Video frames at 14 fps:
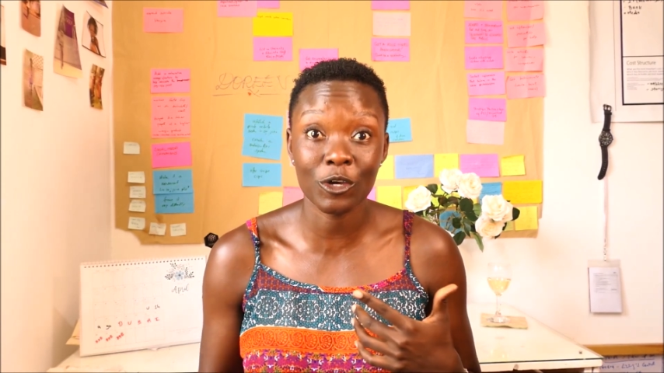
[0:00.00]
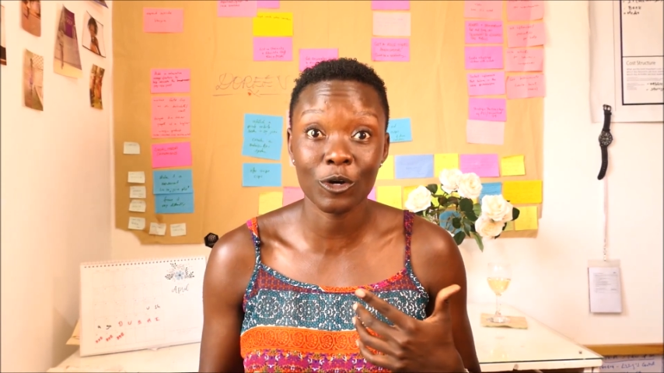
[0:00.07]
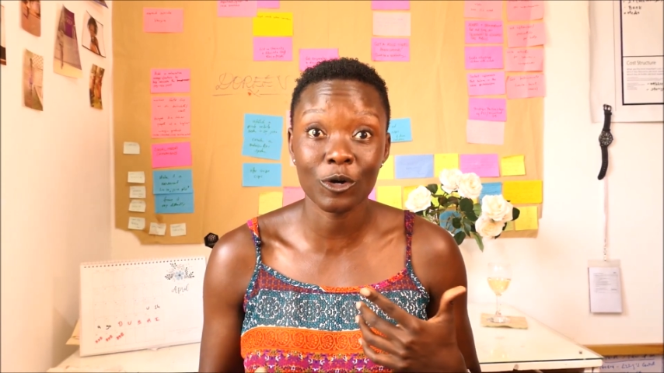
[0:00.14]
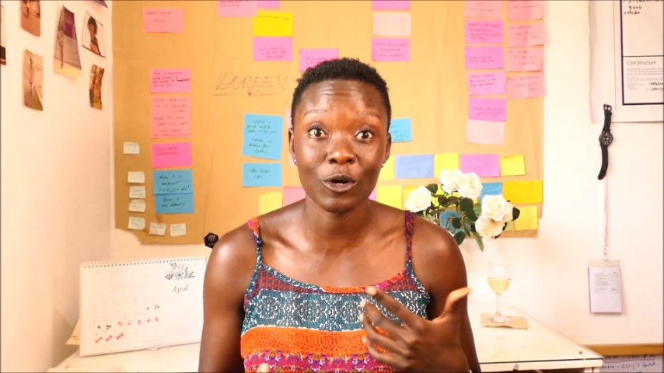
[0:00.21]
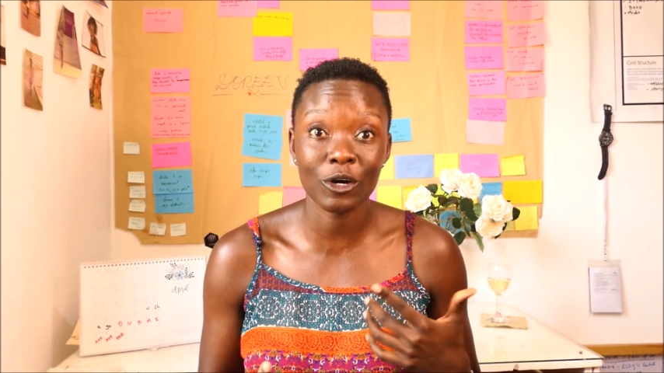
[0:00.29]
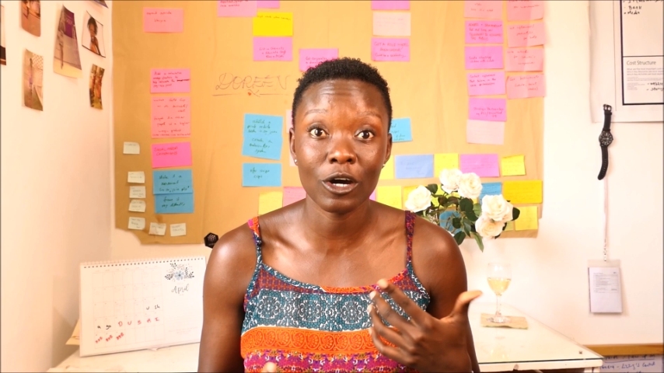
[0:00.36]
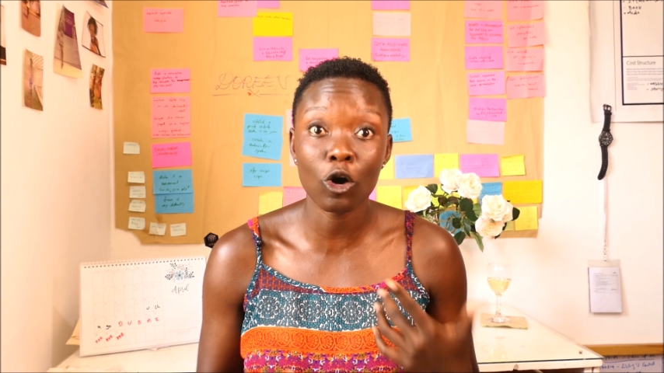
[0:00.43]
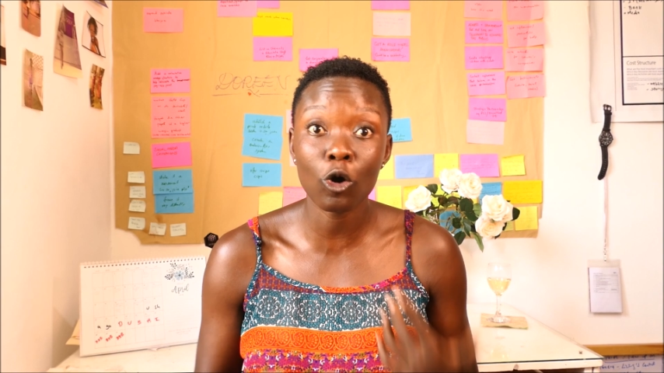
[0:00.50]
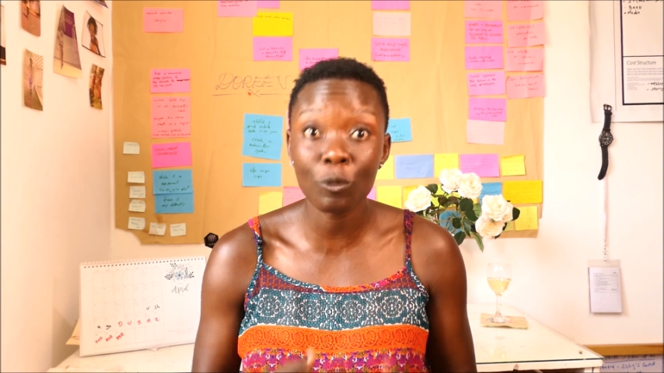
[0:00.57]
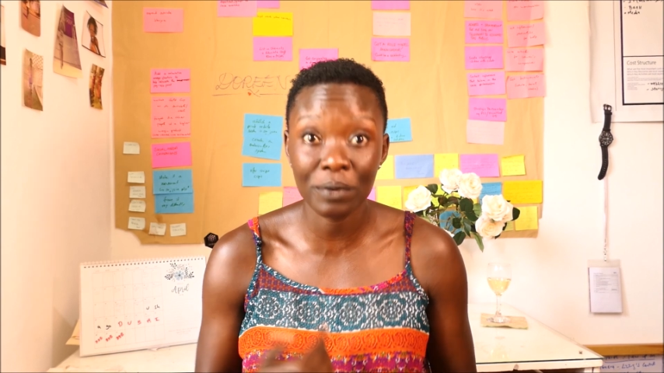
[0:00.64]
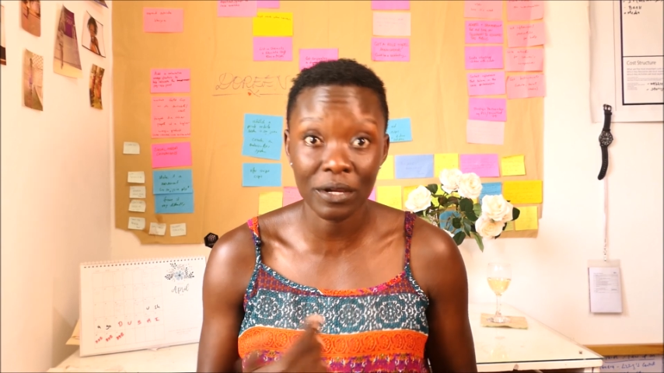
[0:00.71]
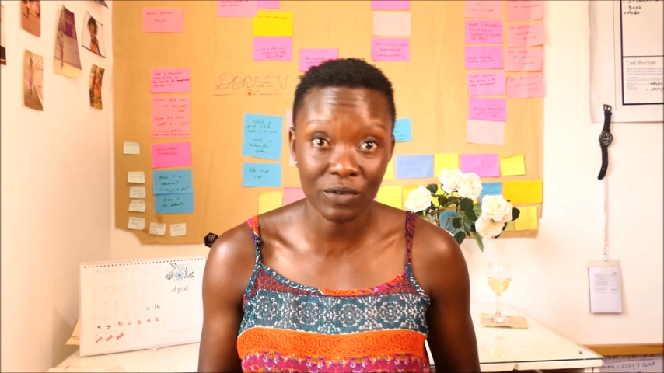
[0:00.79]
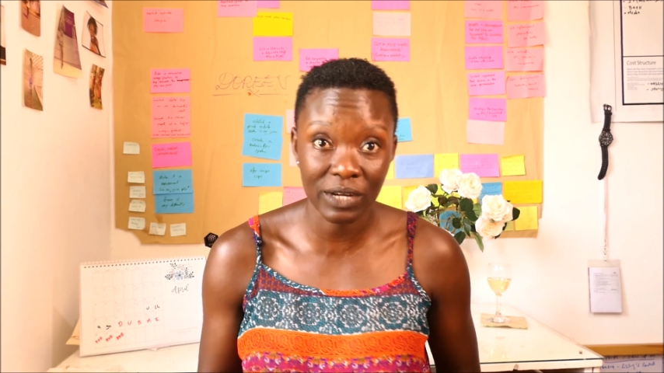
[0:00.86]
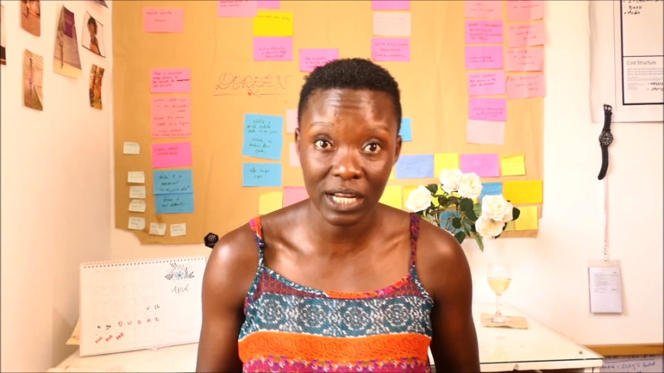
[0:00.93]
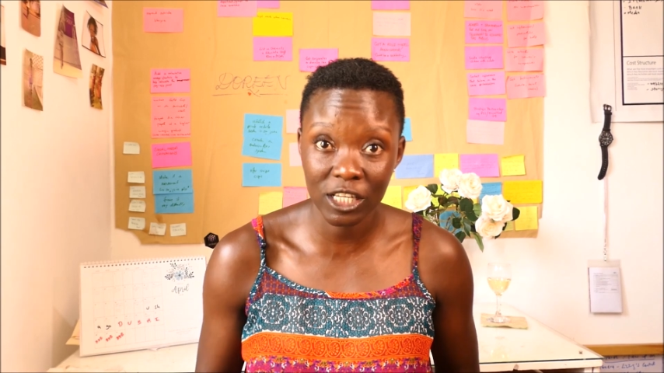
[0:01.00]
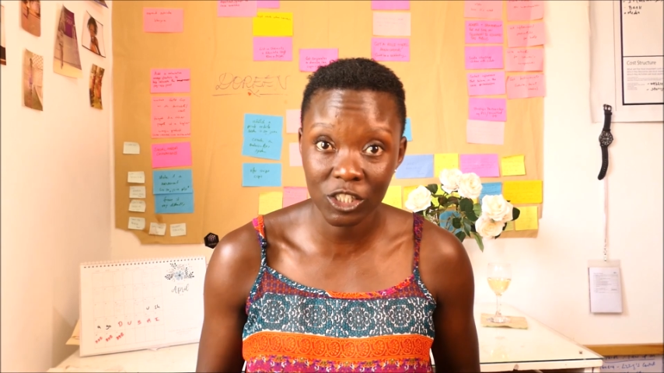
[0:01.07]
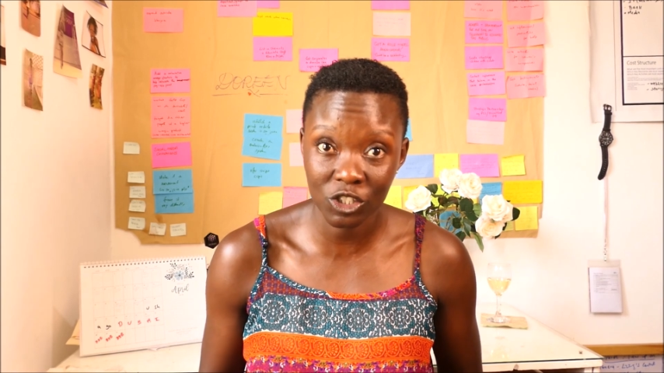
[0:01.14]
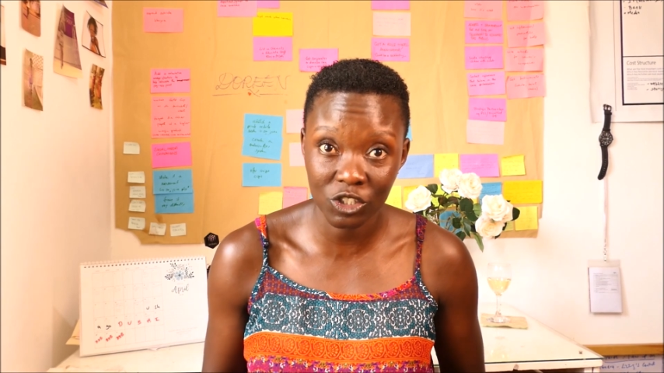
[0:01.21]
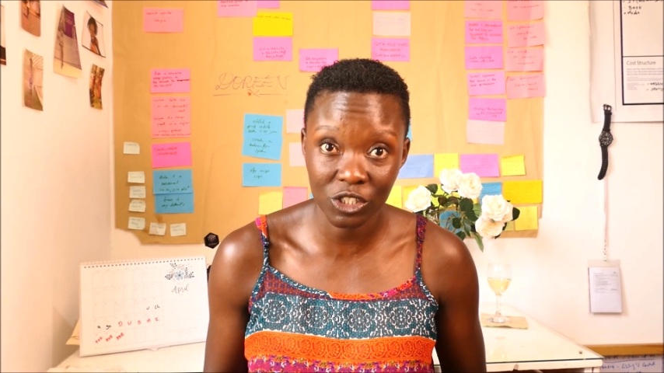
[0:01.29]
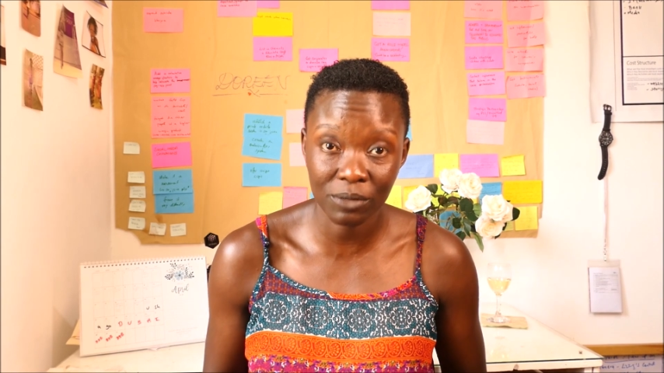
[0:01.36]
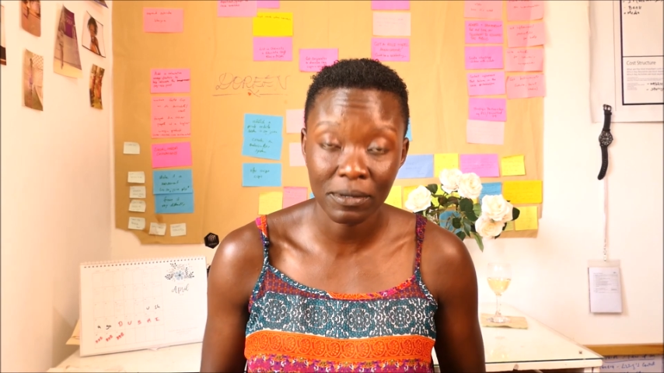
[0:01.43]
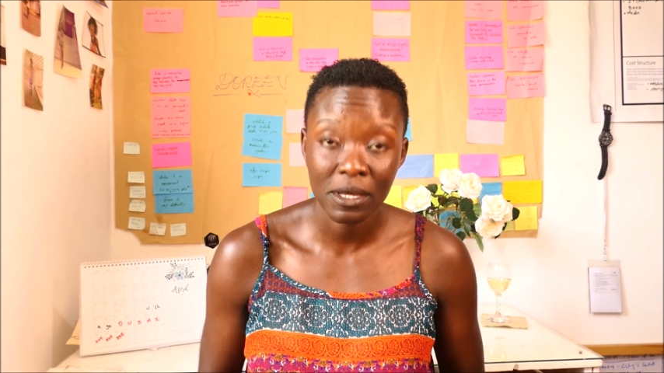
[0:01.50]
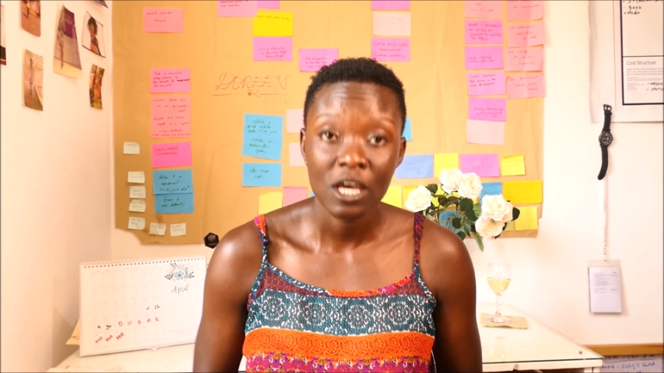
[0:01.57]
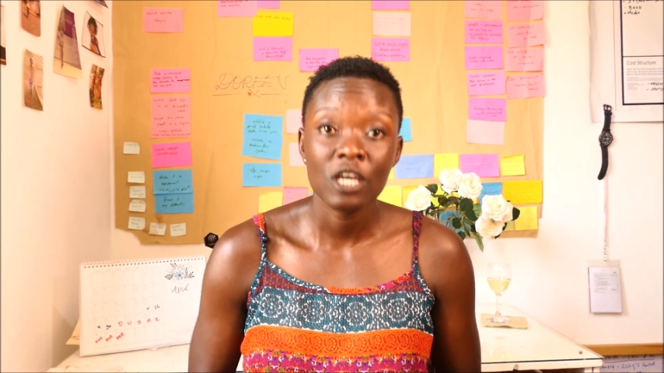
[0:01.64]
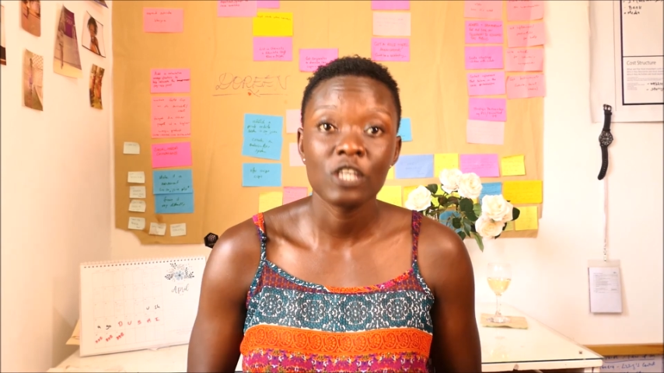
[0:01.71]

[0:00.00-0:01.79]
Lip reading: your open relationship?